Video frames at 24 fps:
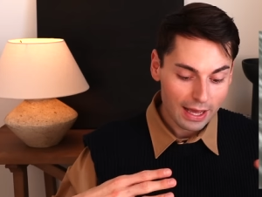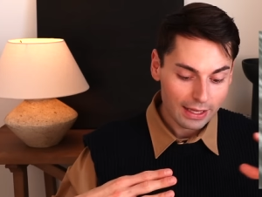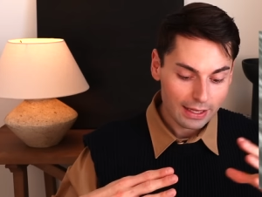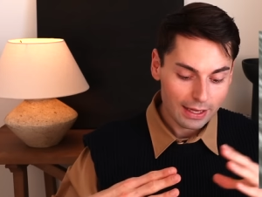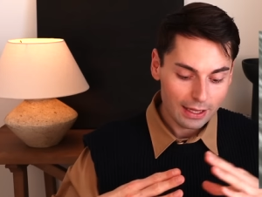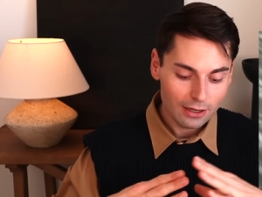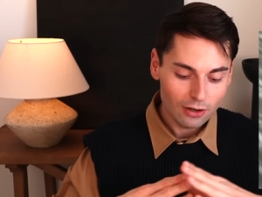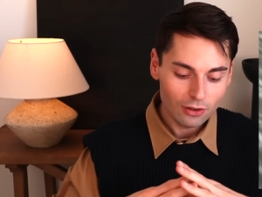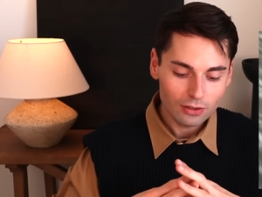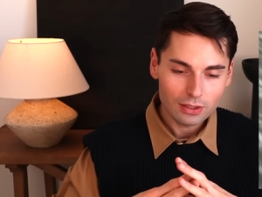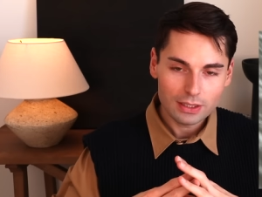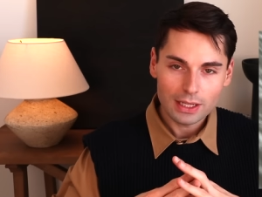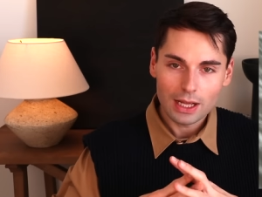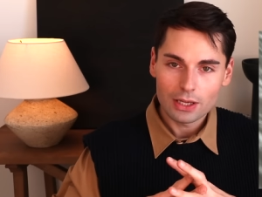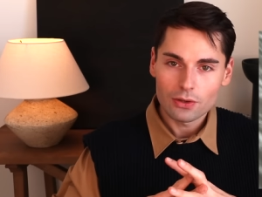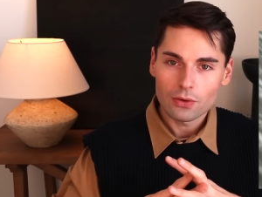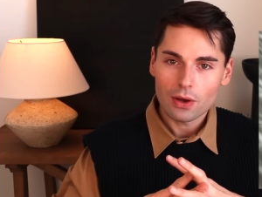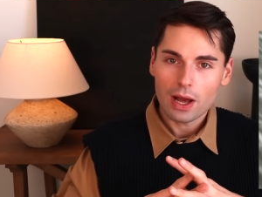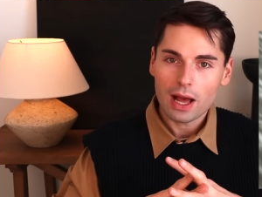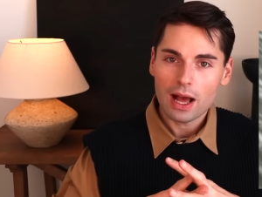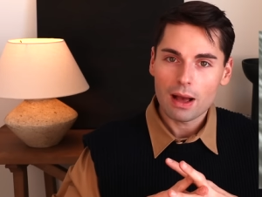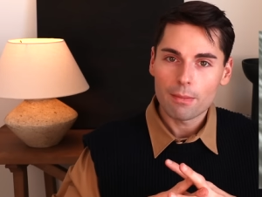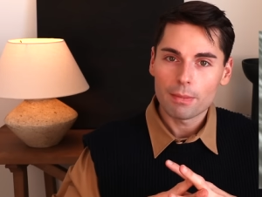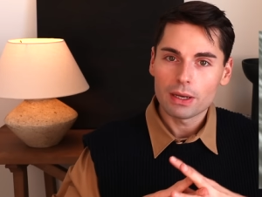I cannot tell you
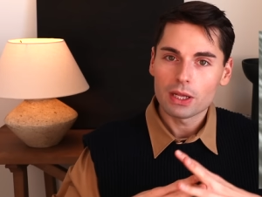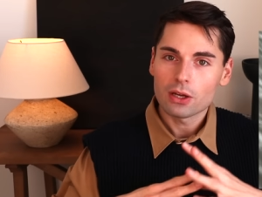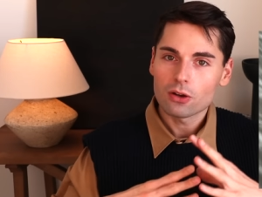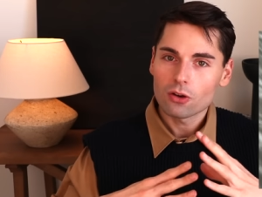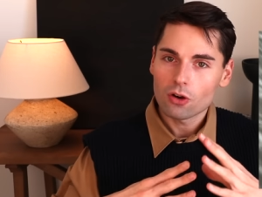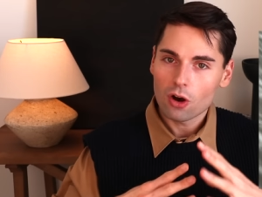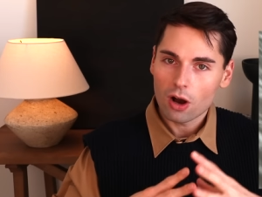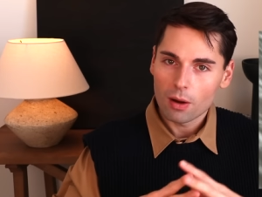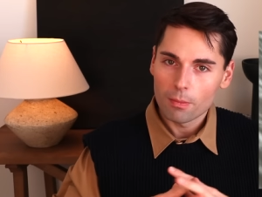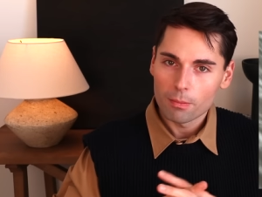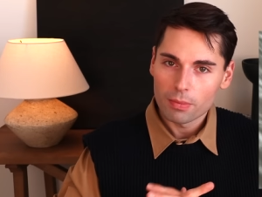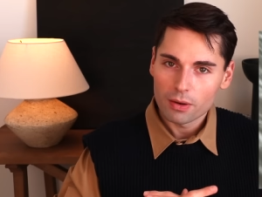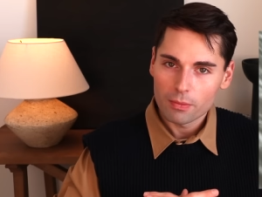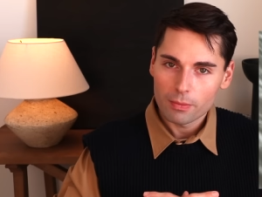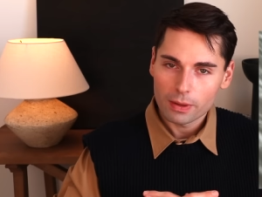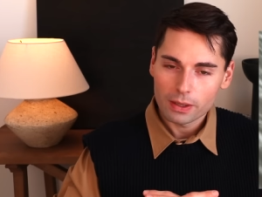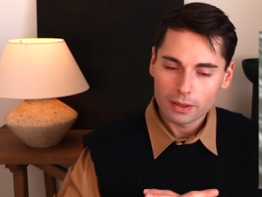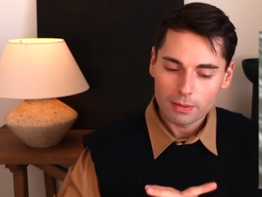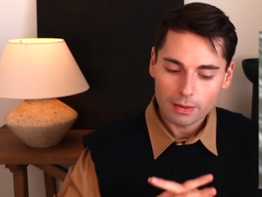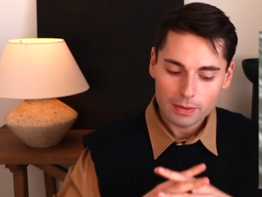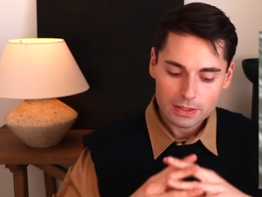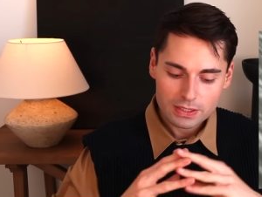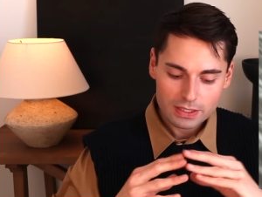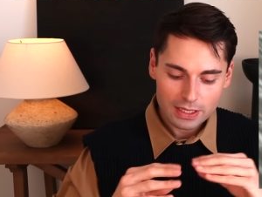how many
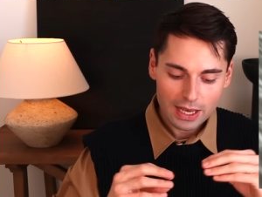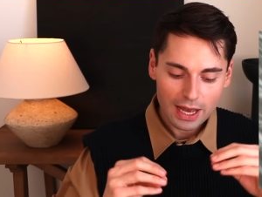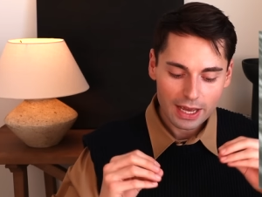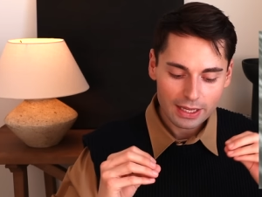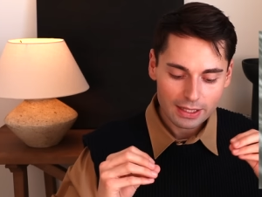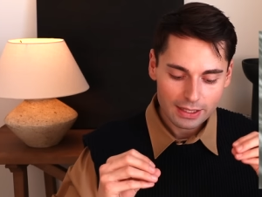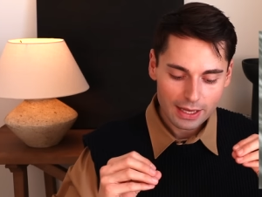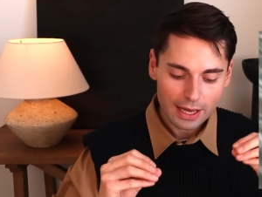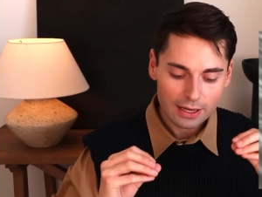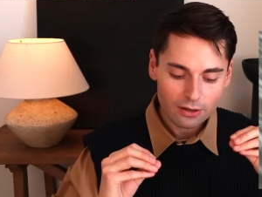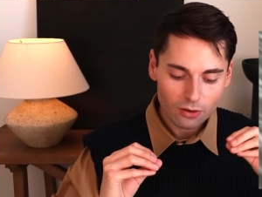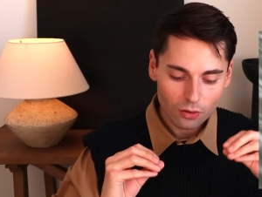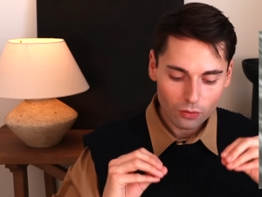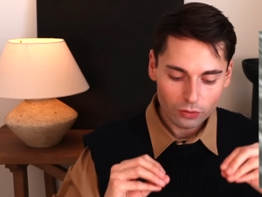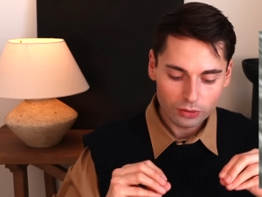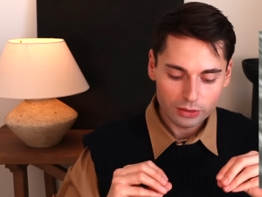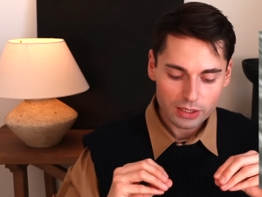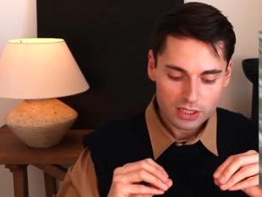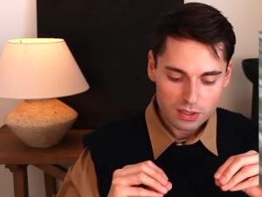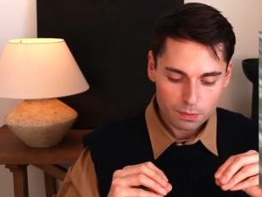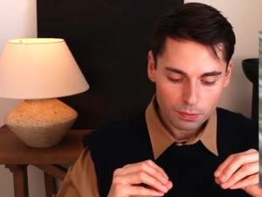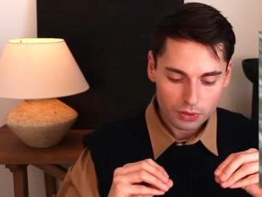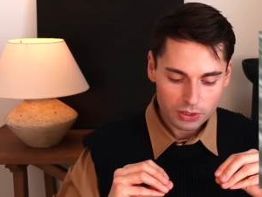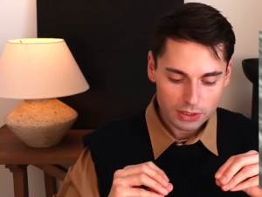compliments I get on
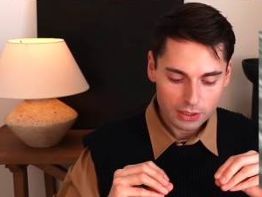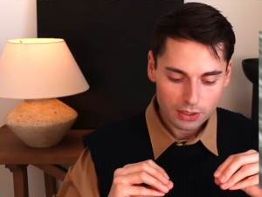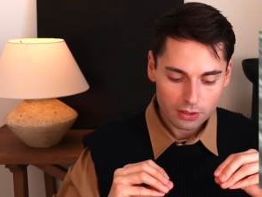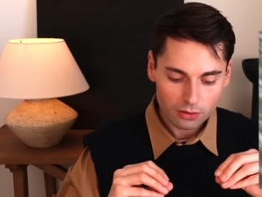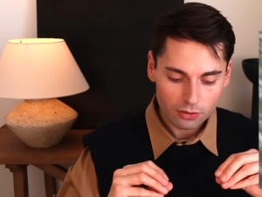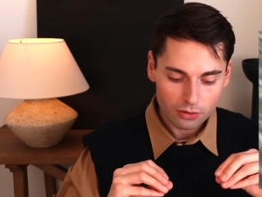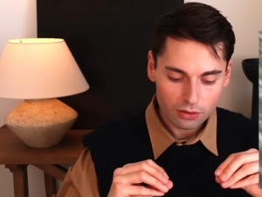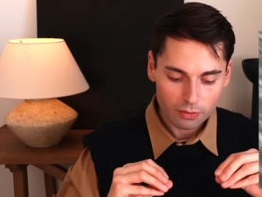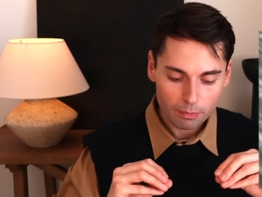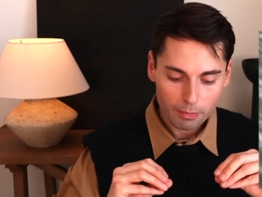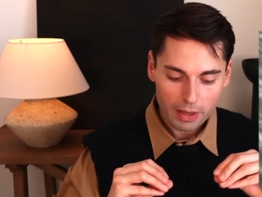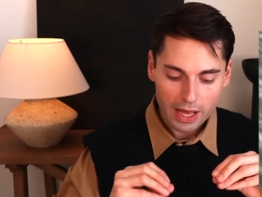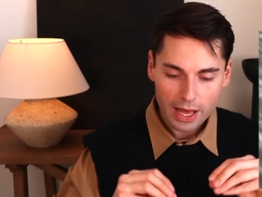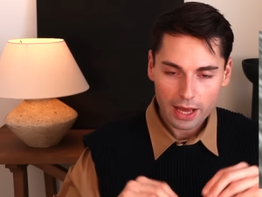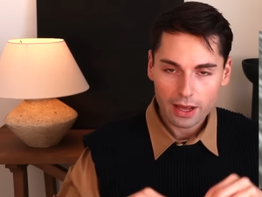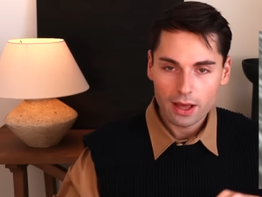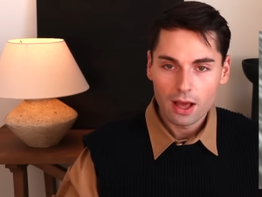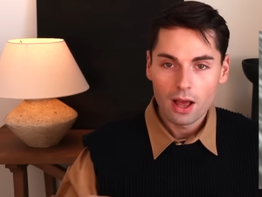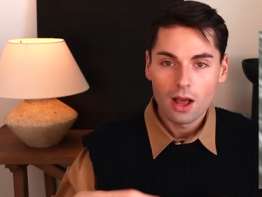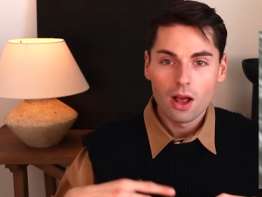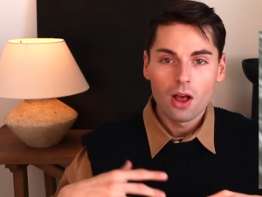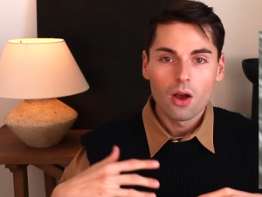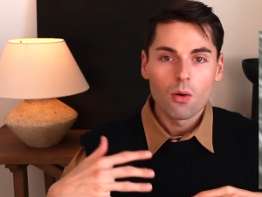this particular bag